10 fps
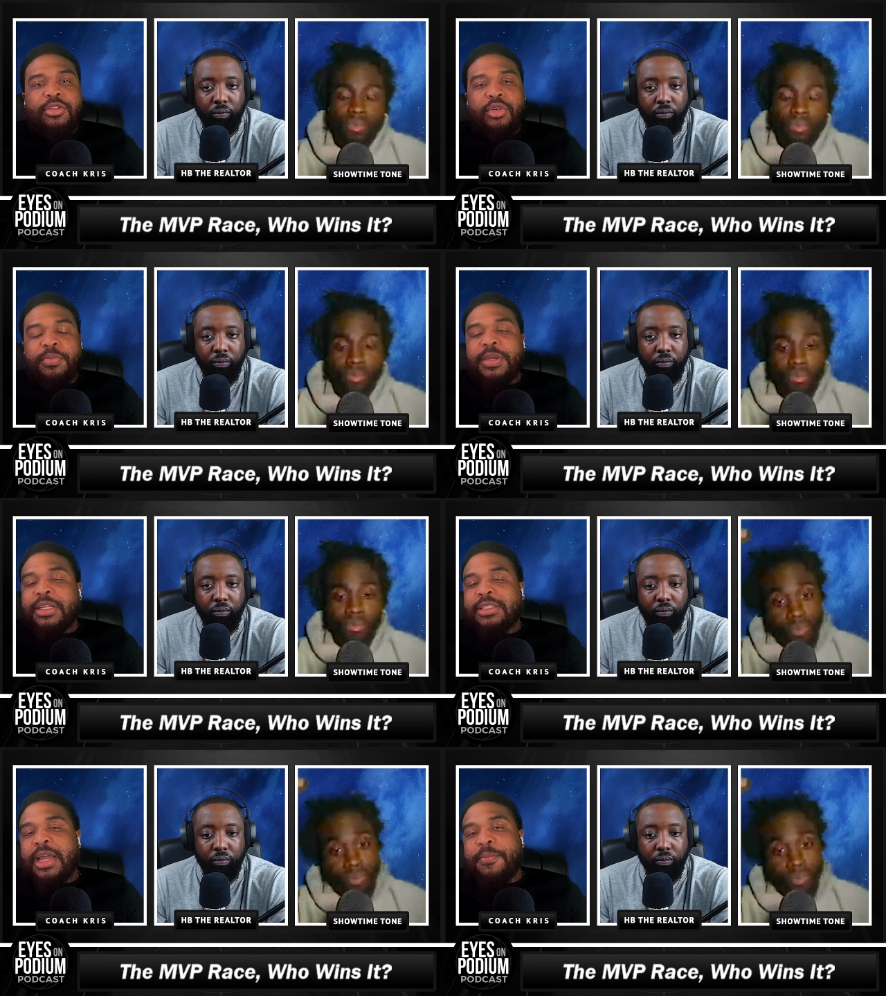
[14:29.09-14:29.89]
Speaker 1: So Embiid
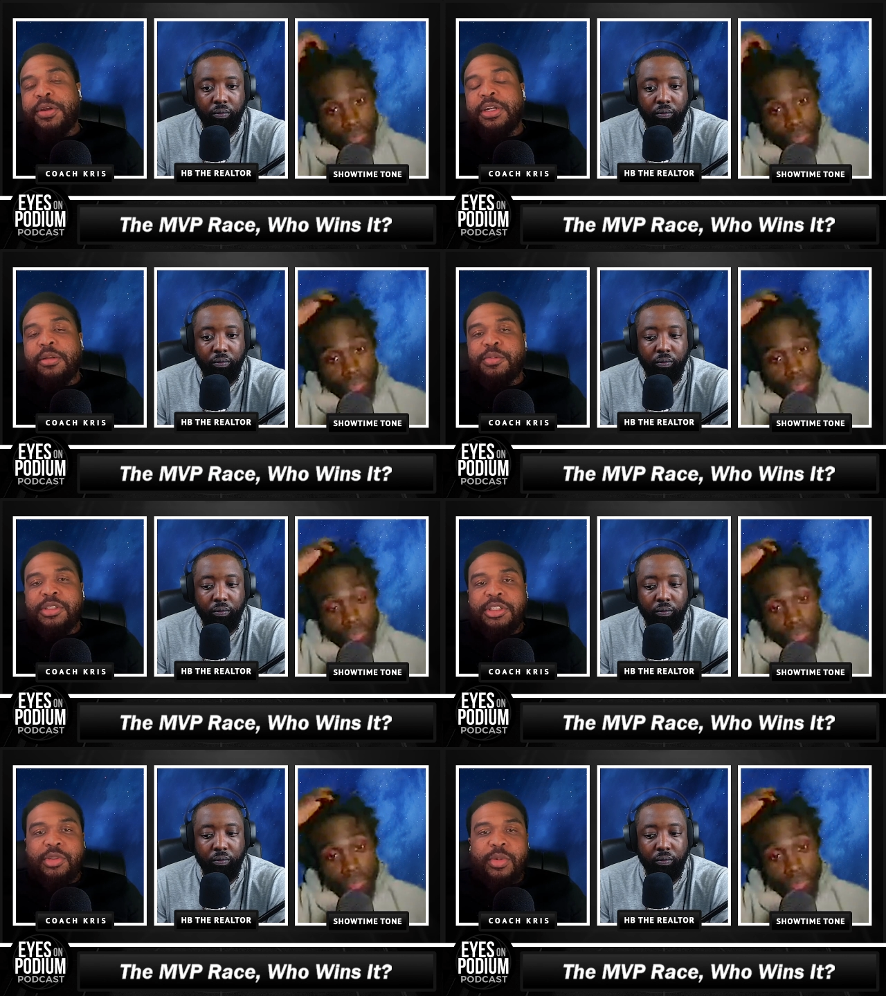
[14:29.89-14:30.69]
is not put in a
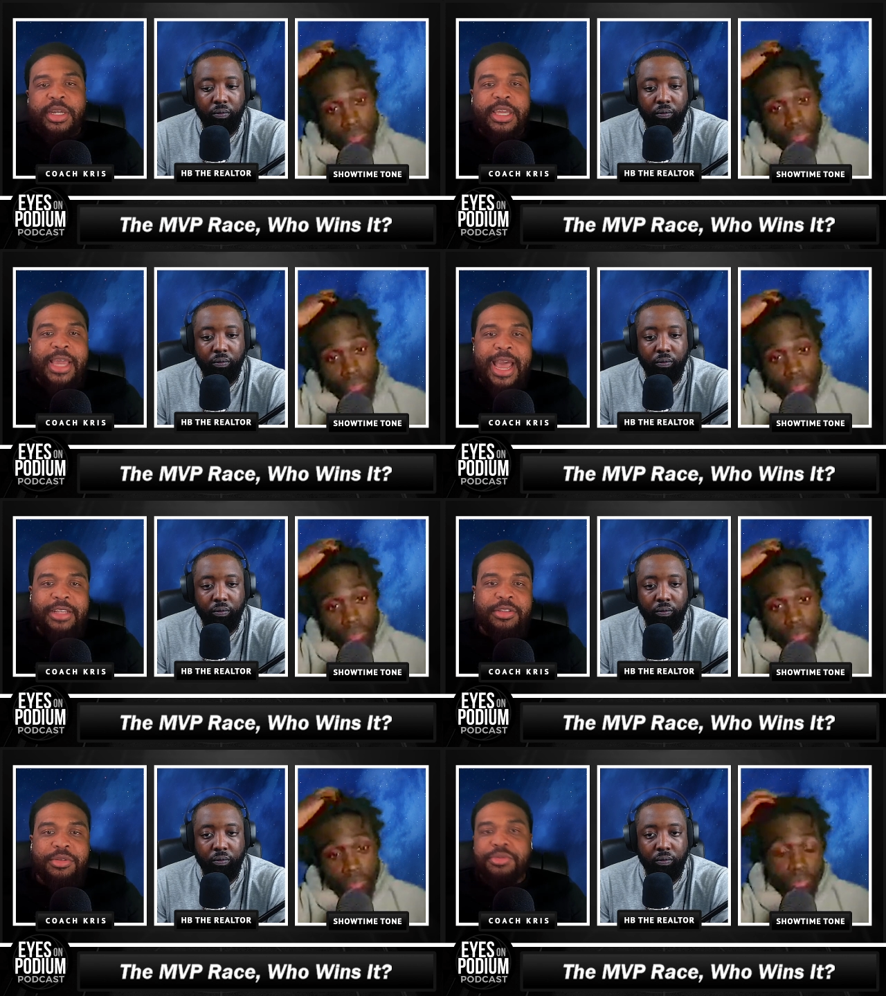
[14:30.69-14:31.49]
position where he
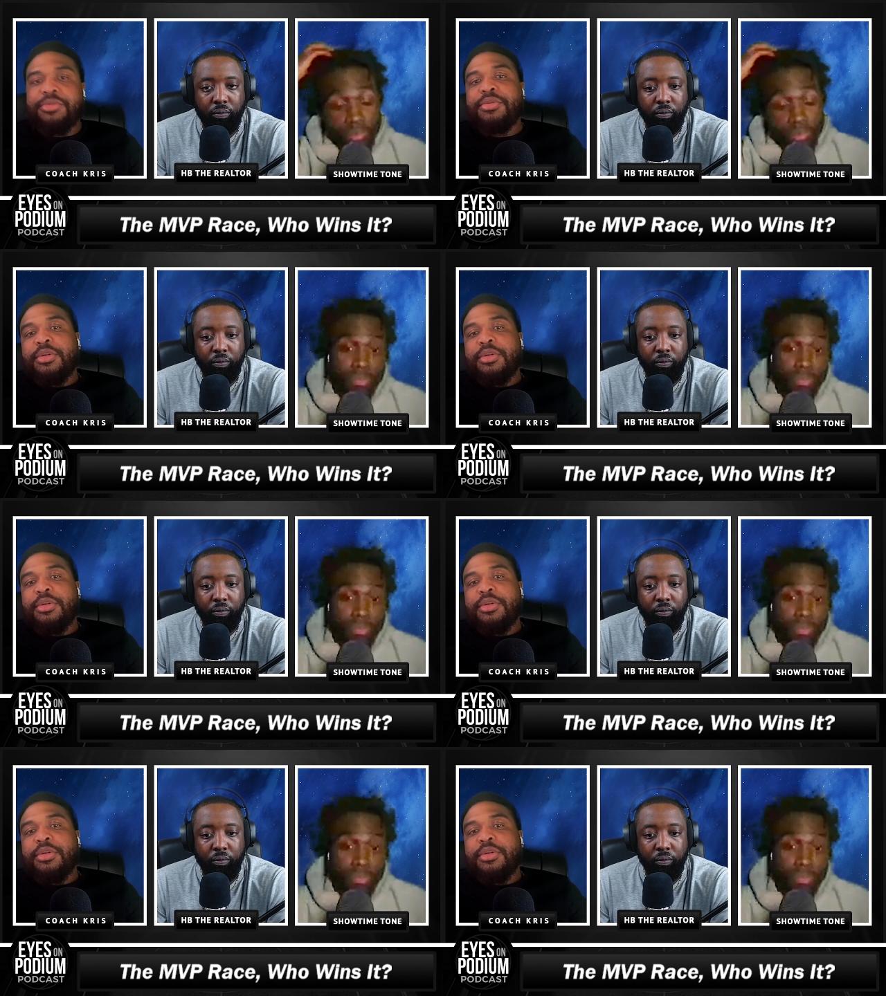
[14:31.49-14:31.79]
has to